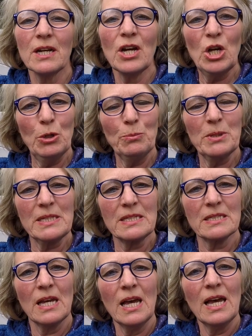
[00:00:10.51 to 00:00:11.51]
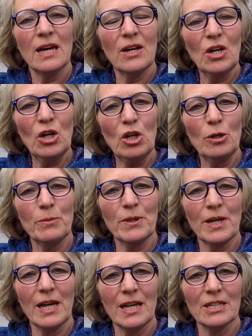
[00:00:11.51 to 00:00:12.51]
and I hope it's a
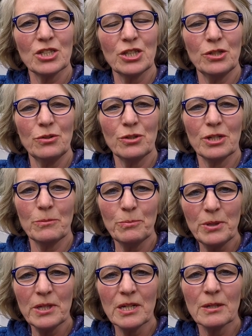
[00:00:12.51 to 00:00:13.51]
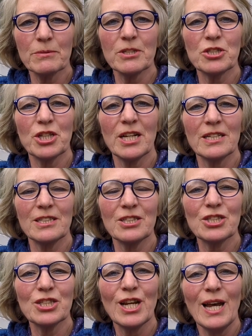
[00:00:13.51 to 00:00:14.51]
herb that actually you're going to pick up the
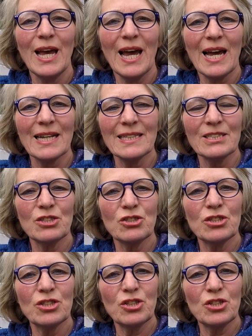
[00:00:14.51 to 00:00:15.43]
challenge and